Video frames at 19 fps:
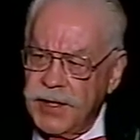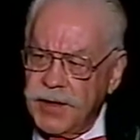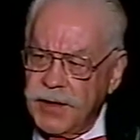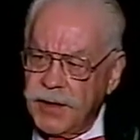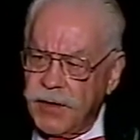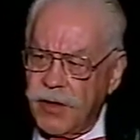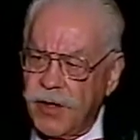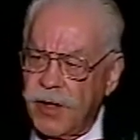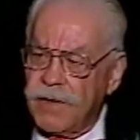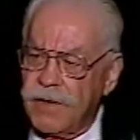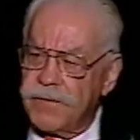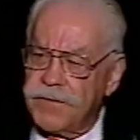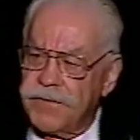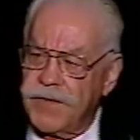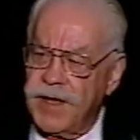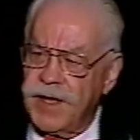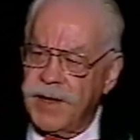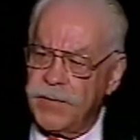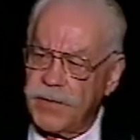Hall of
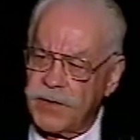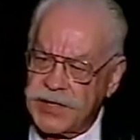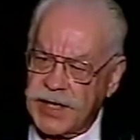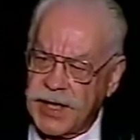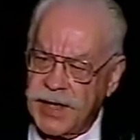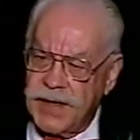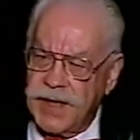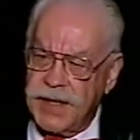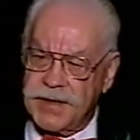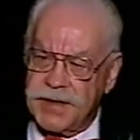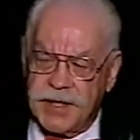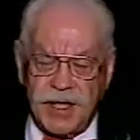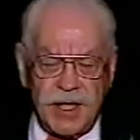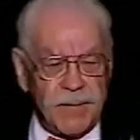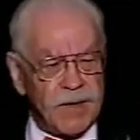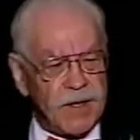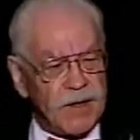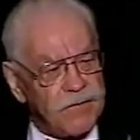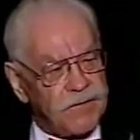Fame, was on that
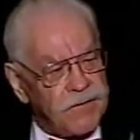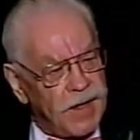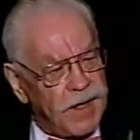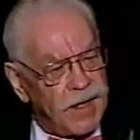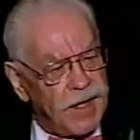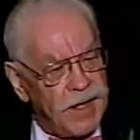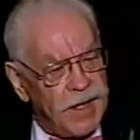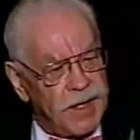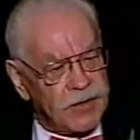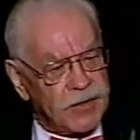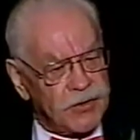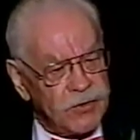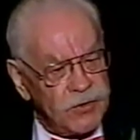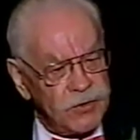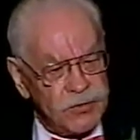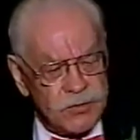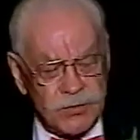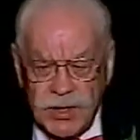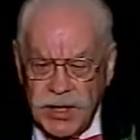team, and a fella, Hal
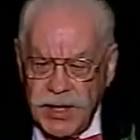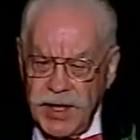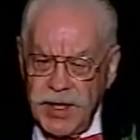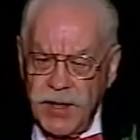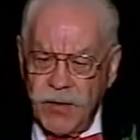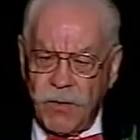Kuhn.